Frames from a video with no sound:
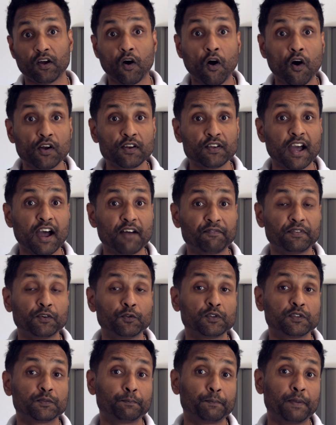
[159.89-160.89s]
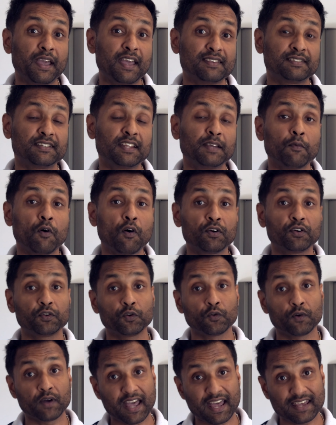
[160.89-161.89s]
All you have to do is paste them onto
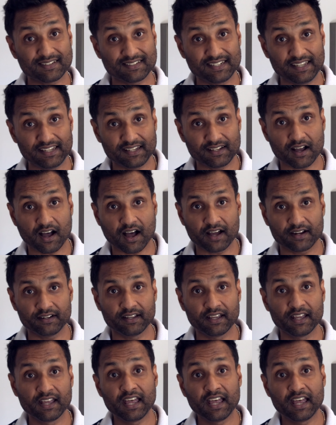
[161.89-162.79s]
your SD card